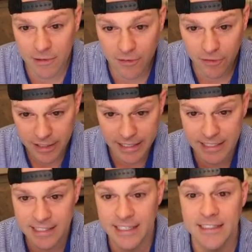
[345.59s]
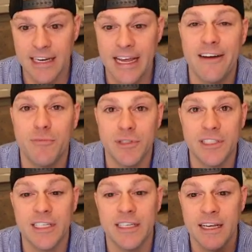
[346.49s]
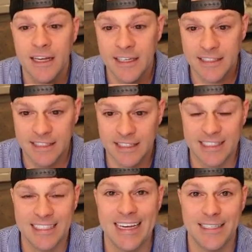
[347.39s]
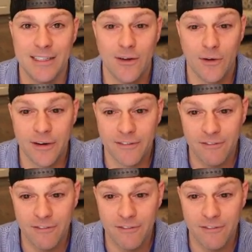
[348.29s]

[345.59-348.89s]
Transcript: roughly 96.5% success on